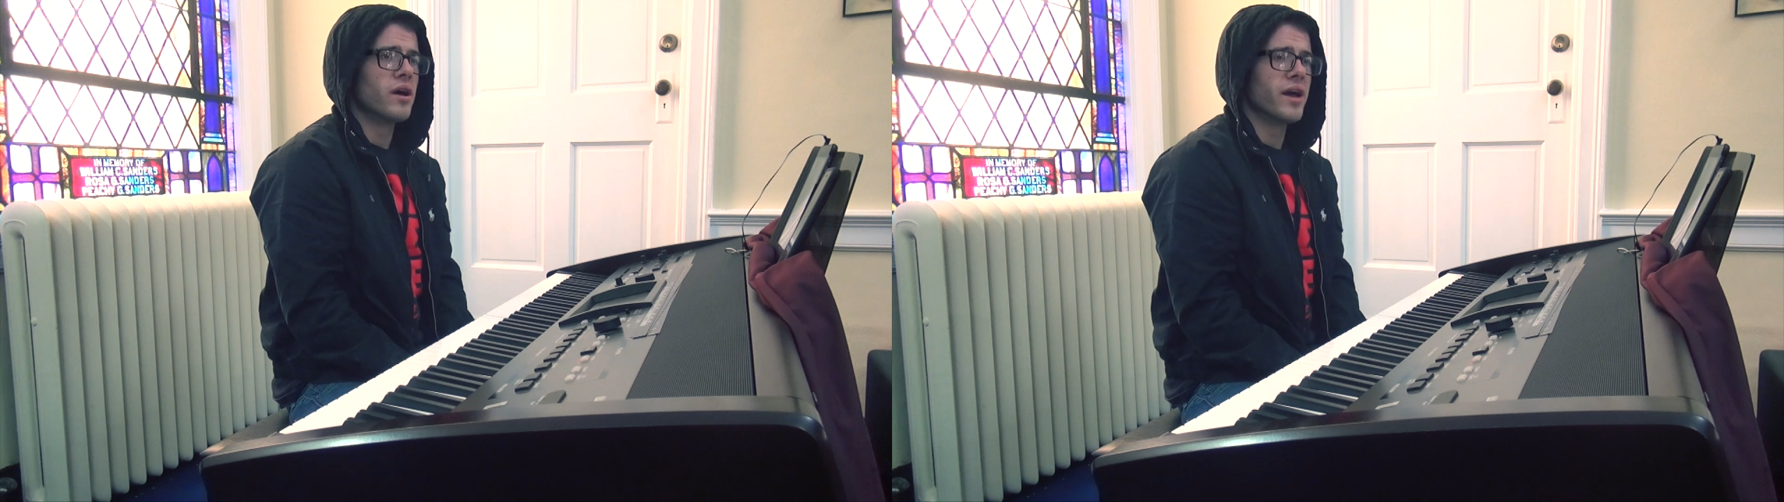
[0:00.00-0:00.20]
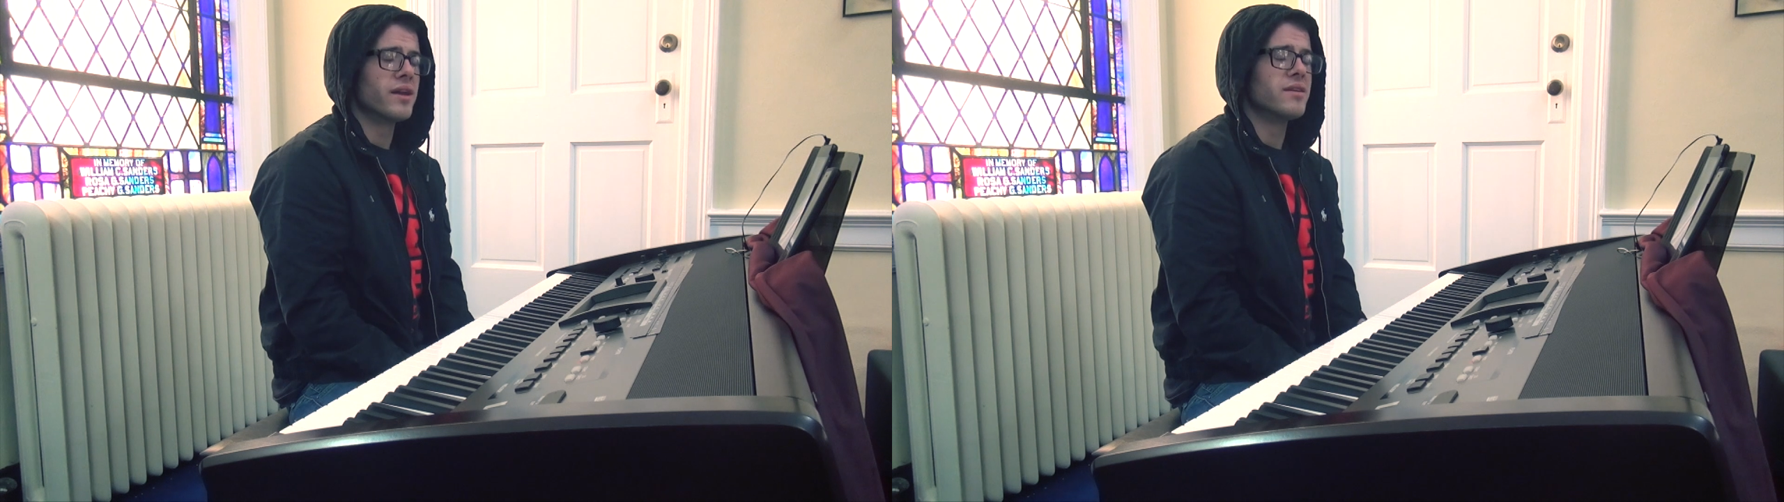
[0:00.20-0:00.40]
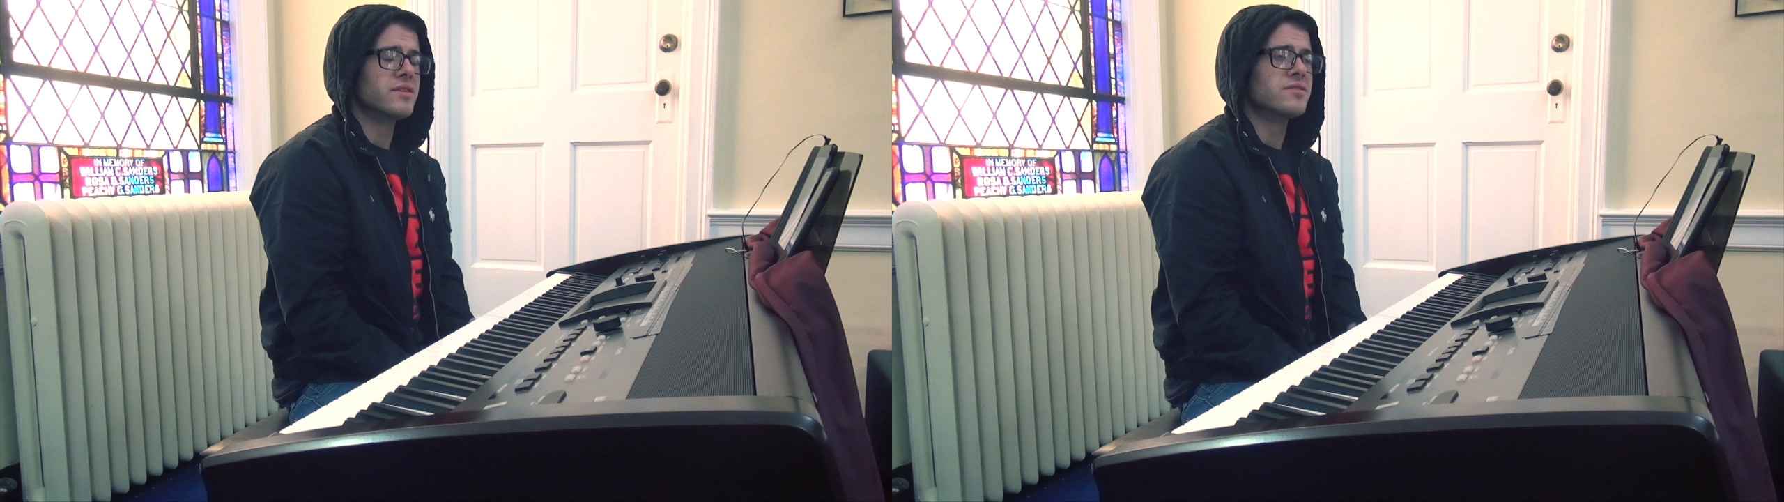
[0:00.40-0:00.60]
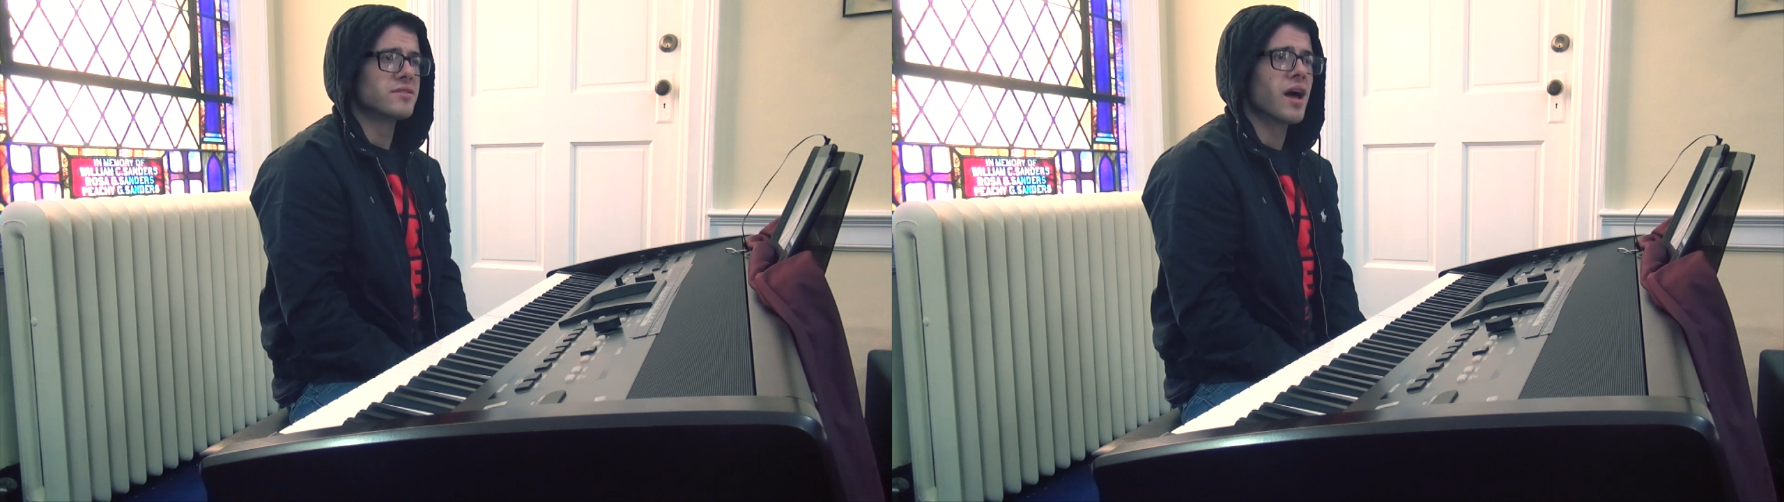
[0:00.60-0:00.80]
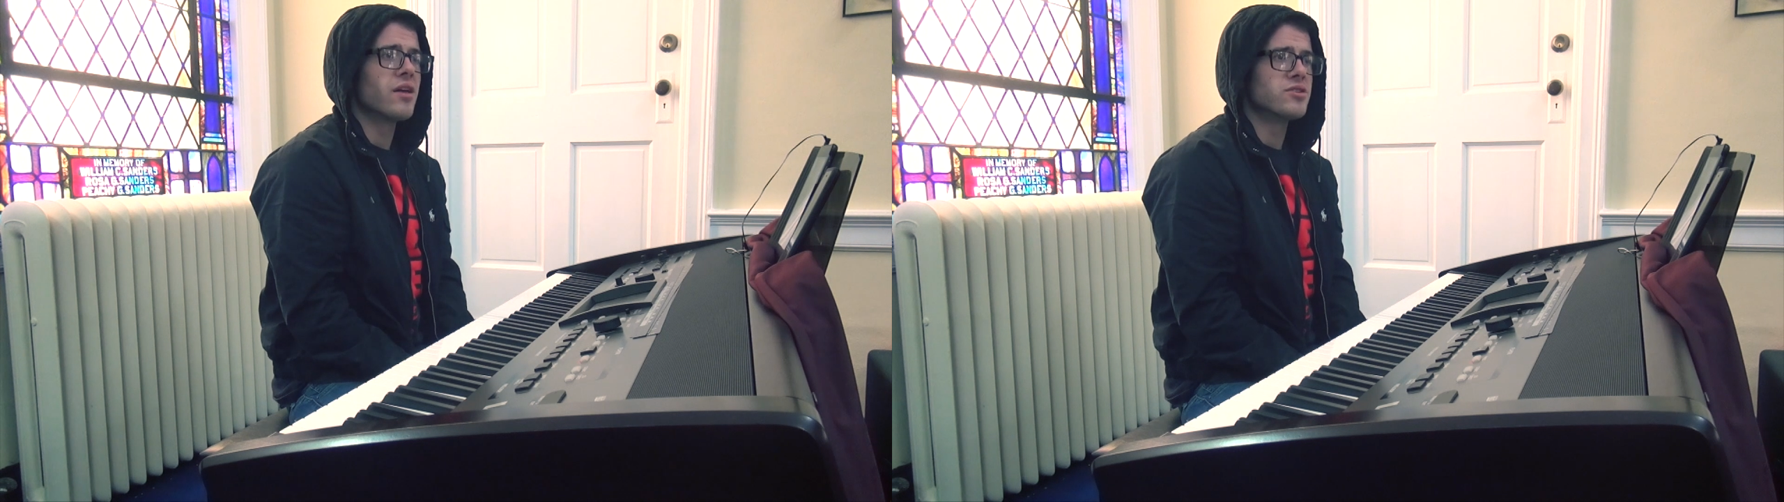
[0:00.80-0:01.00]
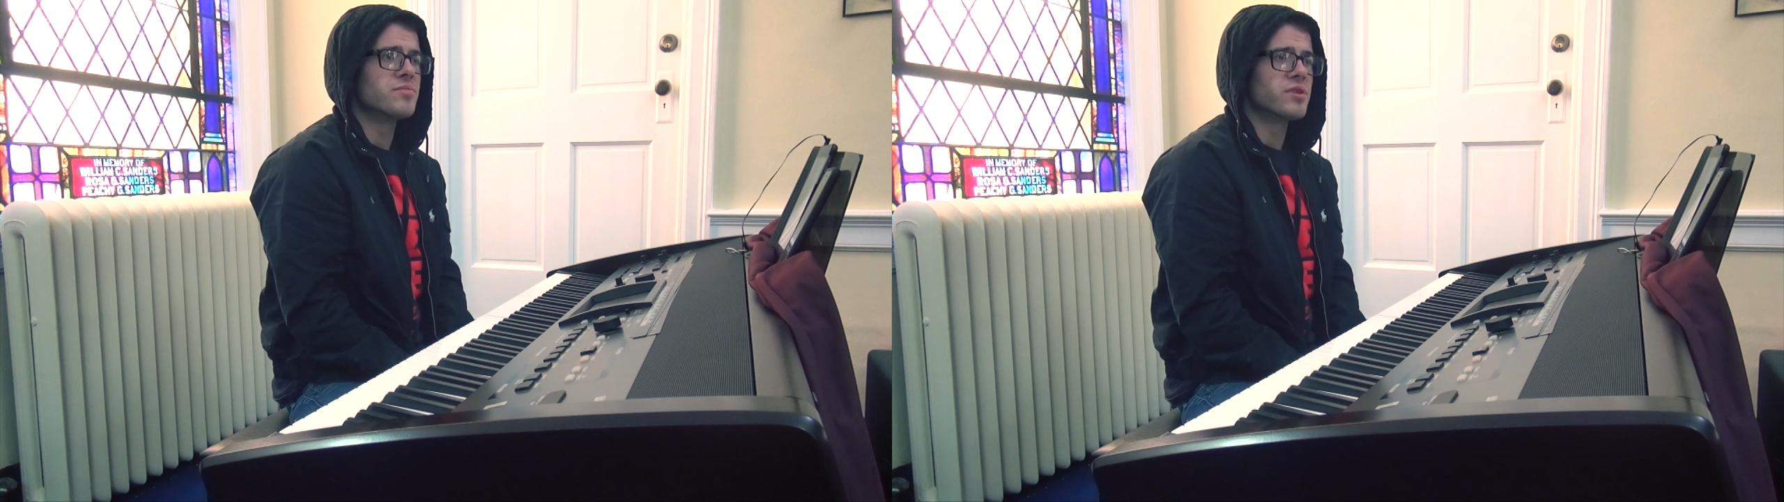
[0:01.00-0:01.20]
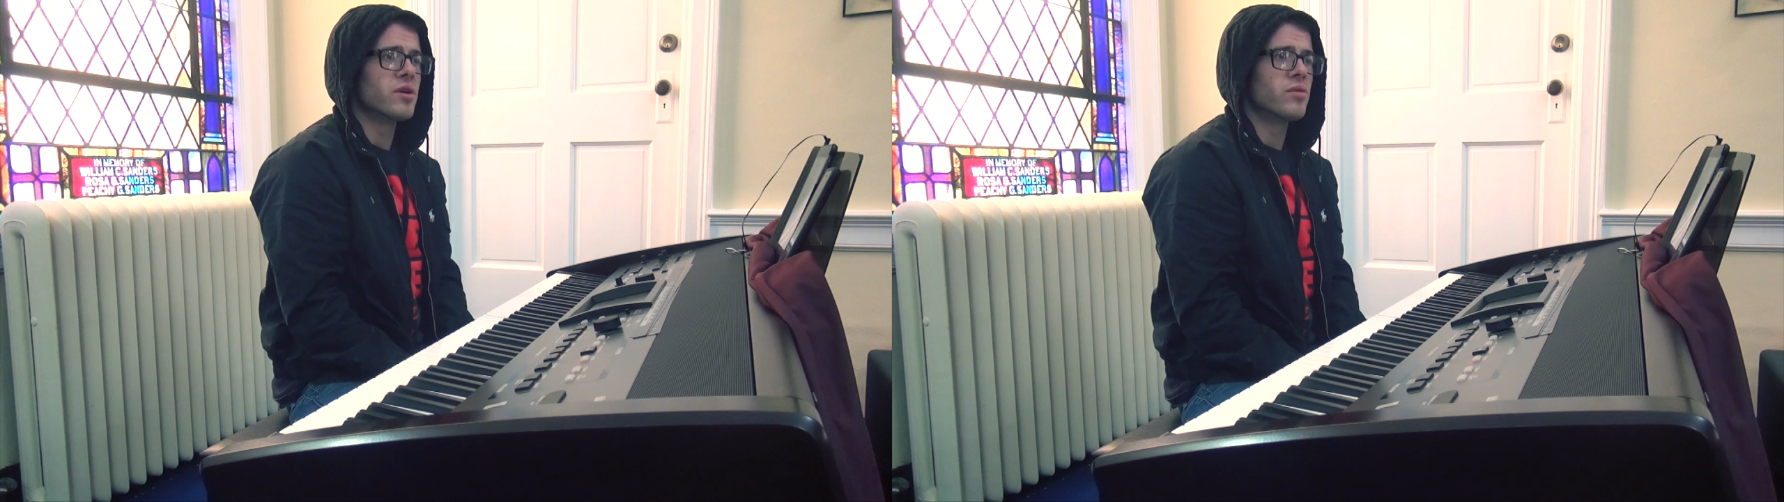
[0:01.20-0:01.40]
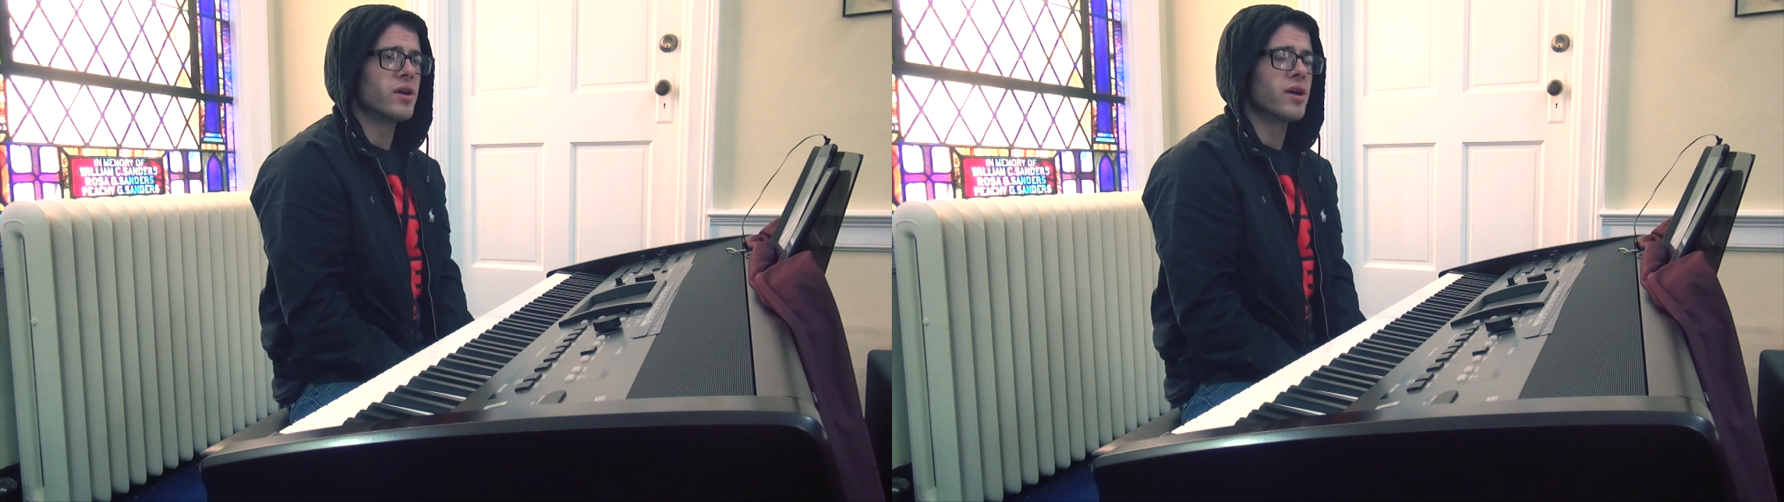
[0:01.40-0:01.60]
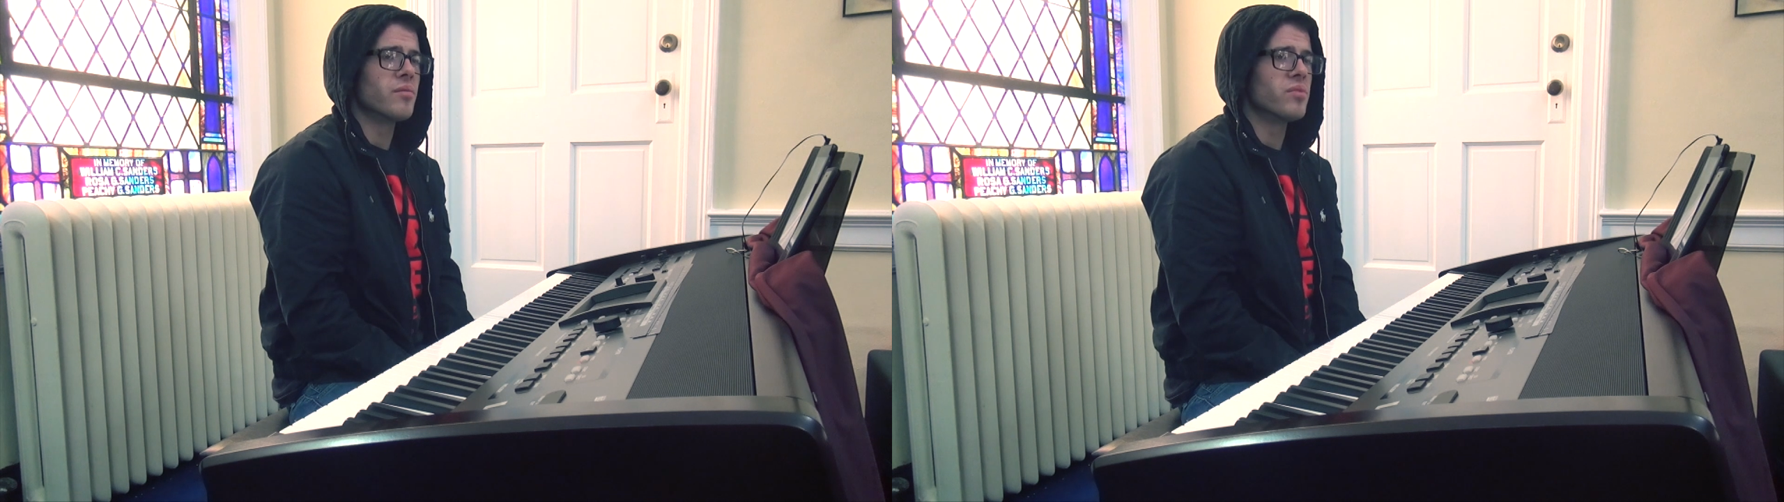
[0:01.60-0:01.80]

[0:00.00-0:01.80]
I had a decent scholarship to go there,